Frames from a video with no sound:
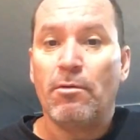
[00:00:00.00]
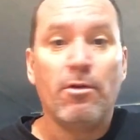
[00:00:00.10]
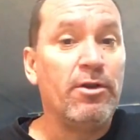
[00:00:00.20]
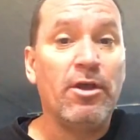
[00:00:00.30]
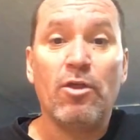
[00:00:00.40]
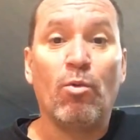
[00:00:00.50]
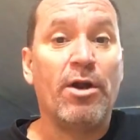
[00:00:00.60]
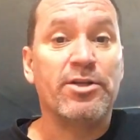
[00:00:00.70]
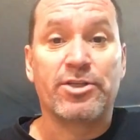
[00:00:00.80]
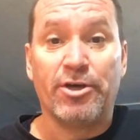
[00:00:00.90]
Neither
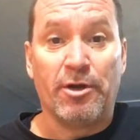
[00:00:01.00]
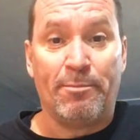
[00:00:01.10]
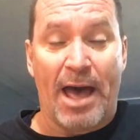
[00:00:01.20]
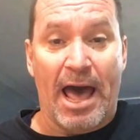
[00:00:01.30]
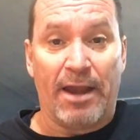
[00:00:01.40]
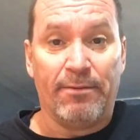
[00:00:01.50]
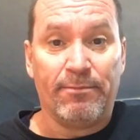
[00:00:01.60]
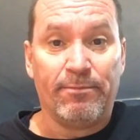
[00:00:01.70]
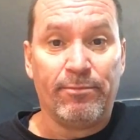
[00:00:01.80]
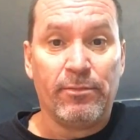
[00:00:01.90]
one is good or bad.
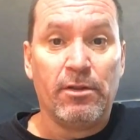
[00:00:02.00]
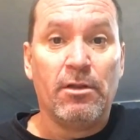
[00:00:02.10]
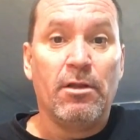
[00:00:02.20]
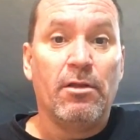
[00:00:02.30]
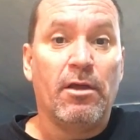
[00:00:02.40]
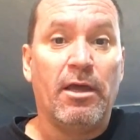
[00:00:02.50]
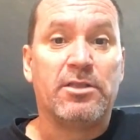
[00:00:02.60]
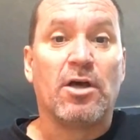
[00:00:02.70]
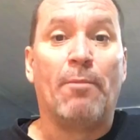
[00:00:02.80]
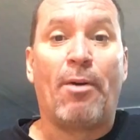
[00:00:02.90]

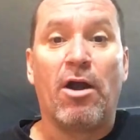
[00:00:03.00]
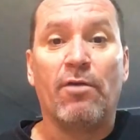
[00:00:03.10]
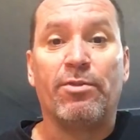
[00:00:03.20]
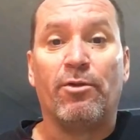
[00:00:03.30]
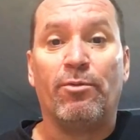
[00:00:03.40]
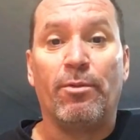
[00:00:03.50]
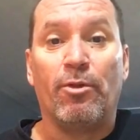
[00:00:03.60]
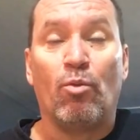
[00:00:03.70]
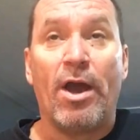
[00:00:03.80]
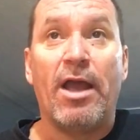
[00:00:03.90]
It's all part of
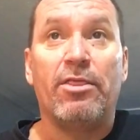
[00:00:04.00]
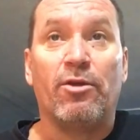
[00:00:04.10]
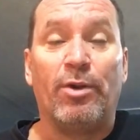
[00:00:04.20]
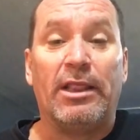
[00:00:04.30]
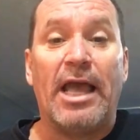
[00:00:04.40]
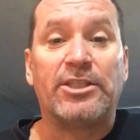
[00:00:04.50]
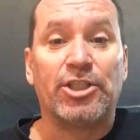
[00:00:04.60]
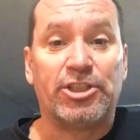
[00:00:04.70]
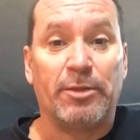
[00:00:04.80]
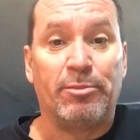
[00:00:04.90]
the way the
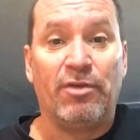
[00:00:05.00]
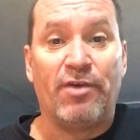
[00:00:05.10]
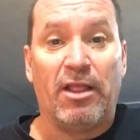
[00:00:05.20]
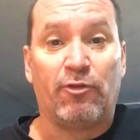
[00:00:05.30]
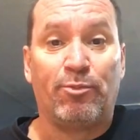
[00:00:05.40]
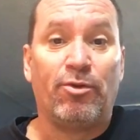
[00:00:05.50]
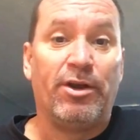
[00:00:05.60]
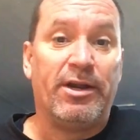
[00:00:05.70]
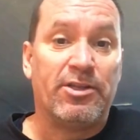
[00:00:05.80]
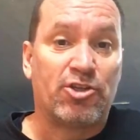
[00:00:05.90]
relationship develops between
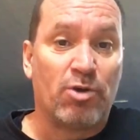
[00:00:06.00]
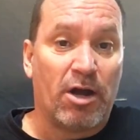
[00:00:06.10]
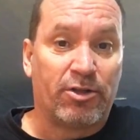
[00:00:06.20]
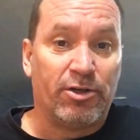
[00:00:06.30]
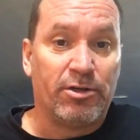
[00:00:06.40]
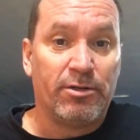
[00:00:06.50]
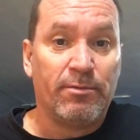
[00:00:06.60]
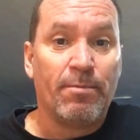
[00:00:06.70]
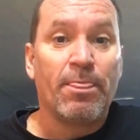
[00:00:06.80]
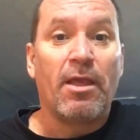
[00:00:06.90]
an instructor
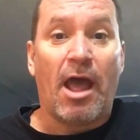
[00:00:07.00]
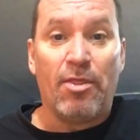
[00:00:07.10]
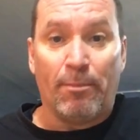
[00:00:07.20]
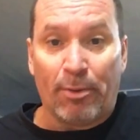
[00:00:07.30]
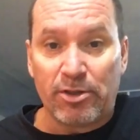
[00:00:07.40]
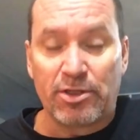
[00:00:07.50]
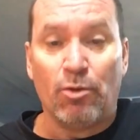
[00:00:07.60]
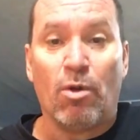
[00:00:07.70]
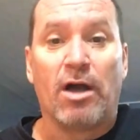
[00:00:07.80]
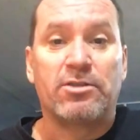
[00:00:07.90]
and the person
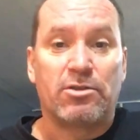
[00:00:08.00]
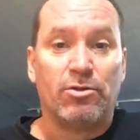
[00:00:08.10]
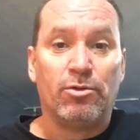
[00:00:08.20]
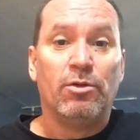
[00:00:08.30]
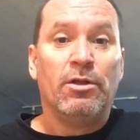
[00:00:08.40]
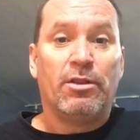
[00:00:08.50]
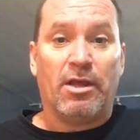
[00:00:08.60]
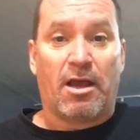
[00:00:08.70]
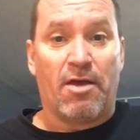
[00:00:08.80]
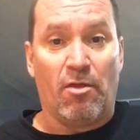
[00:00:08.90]
who walks through the
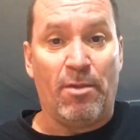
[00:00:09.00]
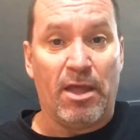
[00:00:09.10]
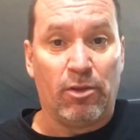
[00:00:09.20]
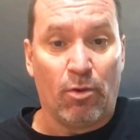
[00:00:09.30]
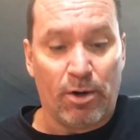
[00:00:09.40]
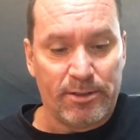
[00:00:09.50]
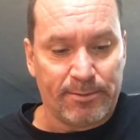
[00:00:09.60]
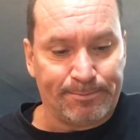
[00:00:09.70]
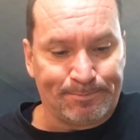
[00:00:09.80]
academia doors.